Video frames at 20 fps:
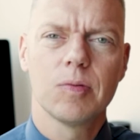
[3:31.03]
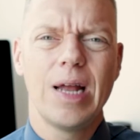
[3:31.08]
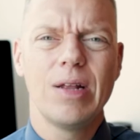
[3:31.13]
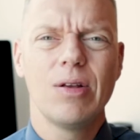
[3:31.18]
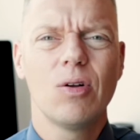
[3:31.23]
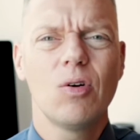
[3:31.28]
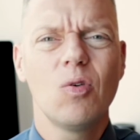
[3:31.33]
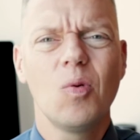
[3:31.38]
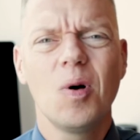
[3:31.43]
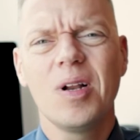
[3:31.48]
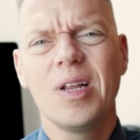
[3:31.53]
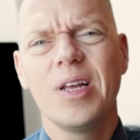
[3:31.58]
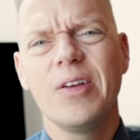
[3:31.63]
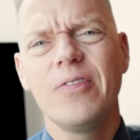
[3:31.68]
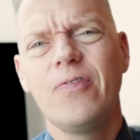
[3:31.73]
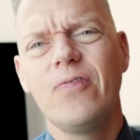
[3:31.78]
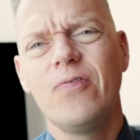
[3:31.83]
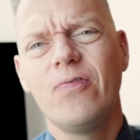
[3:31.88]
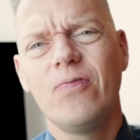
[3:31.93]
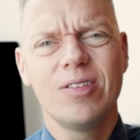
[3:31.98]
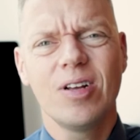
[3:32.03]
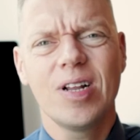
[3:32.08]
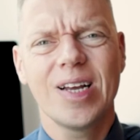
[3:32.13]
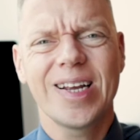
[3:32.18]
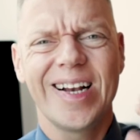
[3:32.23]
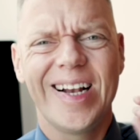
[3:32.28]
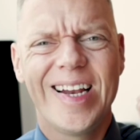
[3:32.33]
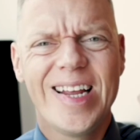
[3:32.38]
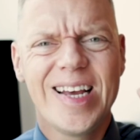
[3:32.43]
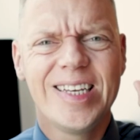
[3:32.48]
And you know what? If it's not a
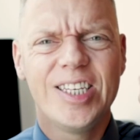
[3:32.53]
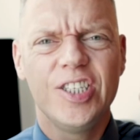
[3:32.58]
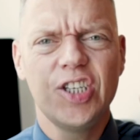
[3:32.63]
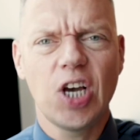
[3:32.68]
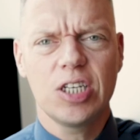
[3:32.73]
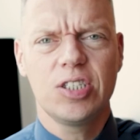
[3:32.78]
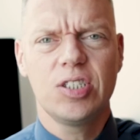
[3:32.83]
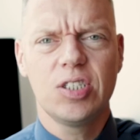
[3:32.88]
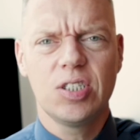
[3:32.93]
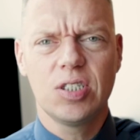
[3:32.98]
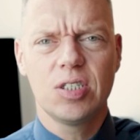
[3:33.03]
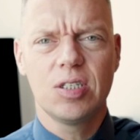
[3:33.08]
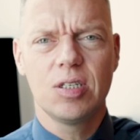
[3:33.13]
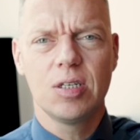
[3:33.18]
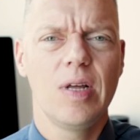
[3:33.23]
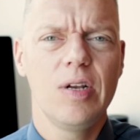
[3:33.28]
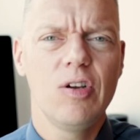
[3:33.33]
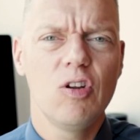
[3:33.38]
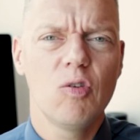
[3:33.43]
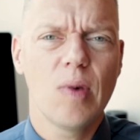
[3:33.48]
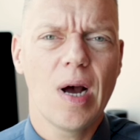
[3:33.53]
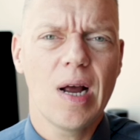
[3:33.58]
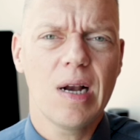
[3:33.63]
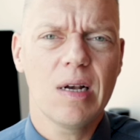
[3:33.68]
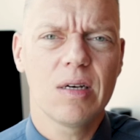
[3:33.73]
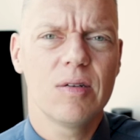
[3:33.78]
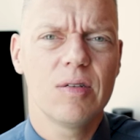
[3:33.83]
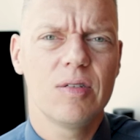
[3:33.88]
clear yes, then you might